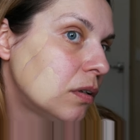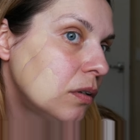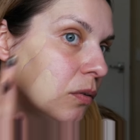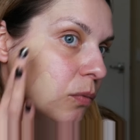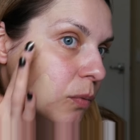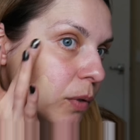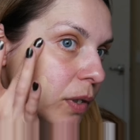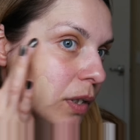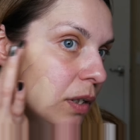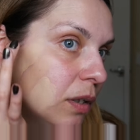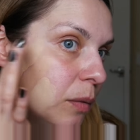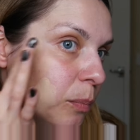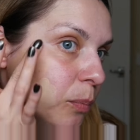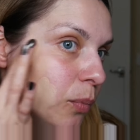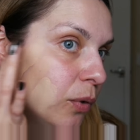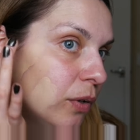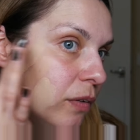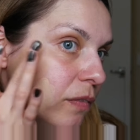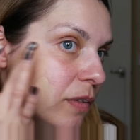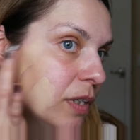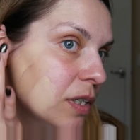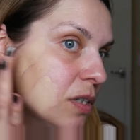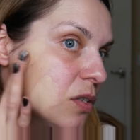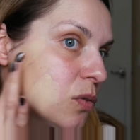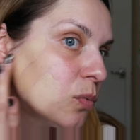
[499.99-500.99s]
with the
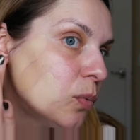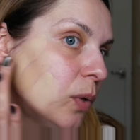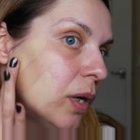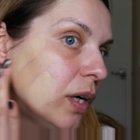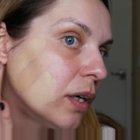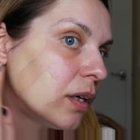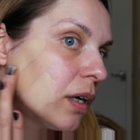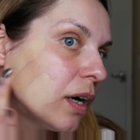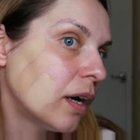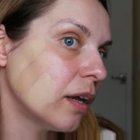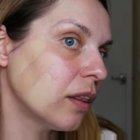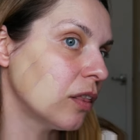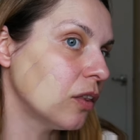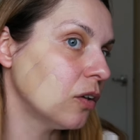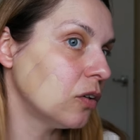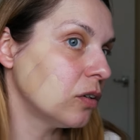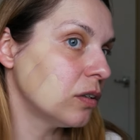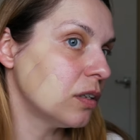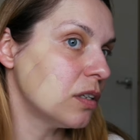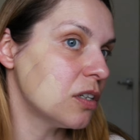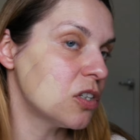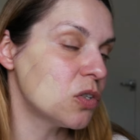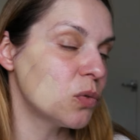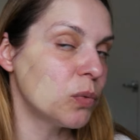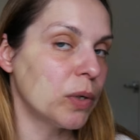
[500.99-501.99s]
previous one, I
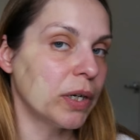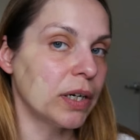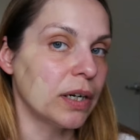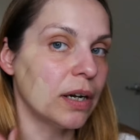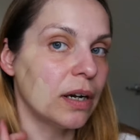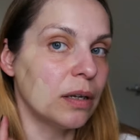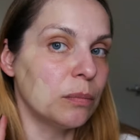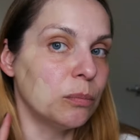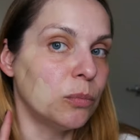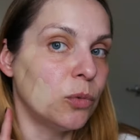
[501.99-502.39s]
thought this one had